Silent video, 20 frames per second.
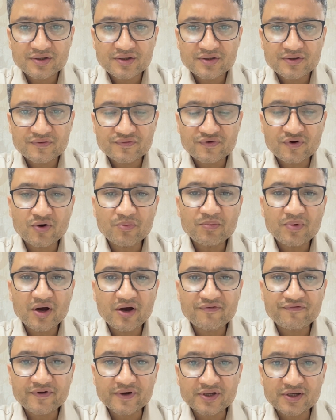from
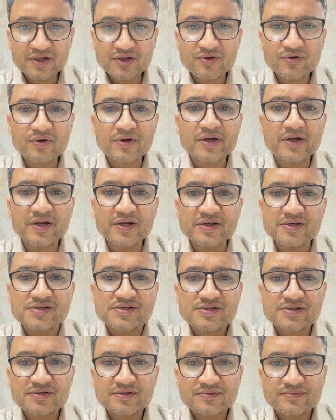affecting your
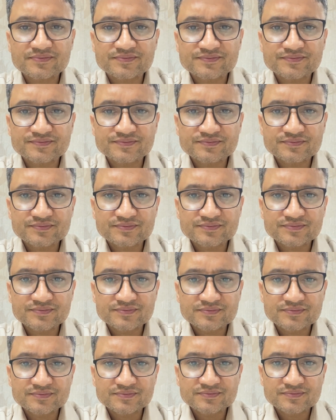kidneys.
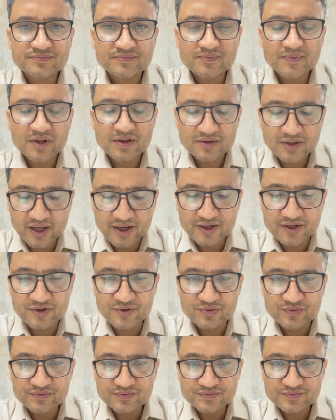Thank you.